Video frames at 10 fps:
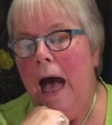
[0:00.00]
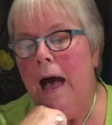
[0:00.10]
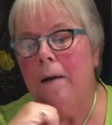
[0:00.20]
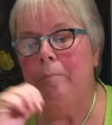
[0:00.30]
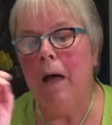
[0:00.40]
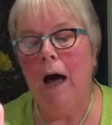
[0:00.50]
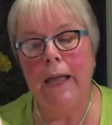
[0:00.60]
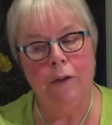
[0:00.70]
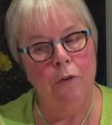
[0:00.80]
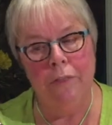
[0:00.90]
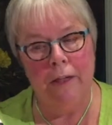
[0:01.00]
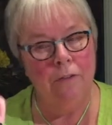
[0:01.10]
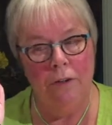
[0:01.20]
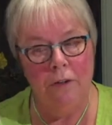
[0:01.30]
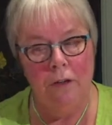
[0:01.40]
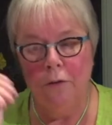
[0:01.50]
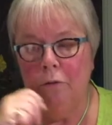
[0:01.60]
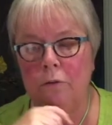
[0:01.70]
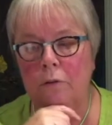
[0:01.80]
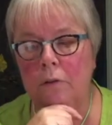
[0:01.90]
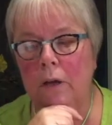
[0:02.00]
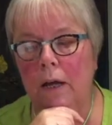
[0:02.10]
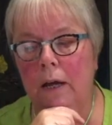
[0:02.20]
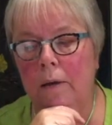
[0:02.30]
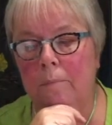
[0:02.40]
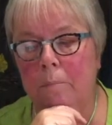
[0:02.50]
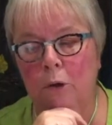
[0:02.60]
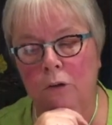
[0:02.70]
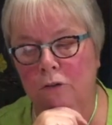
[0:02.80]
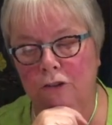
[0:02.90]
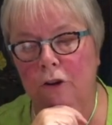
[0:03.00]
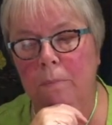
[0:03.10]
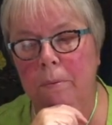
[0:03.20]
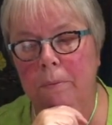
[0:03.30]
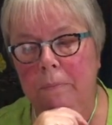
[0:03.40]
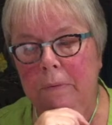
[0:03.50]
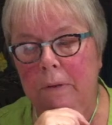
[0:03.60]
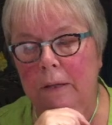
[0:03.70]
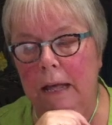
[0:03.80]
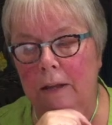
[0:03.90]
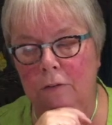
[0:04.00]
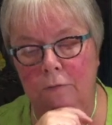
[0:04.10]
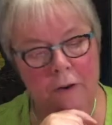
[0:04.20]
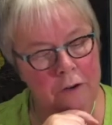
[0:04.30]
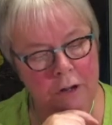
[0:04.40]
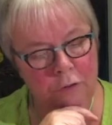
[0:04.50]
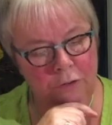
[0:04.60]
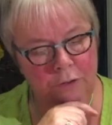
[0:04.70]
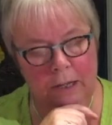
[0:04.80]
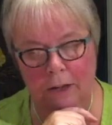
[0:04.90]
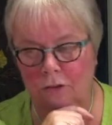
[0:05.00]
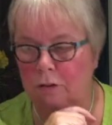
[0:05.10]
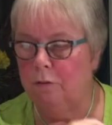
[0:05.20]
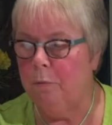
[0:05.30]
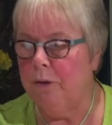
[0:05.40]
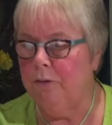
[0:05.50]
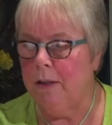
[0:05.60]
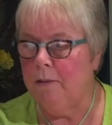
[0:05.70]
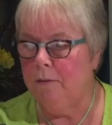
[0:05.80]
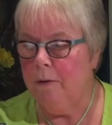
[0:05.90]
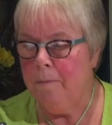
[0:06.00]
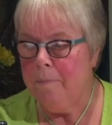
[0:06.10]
I got that in a local bottle shop that had a very good selection of whiskies.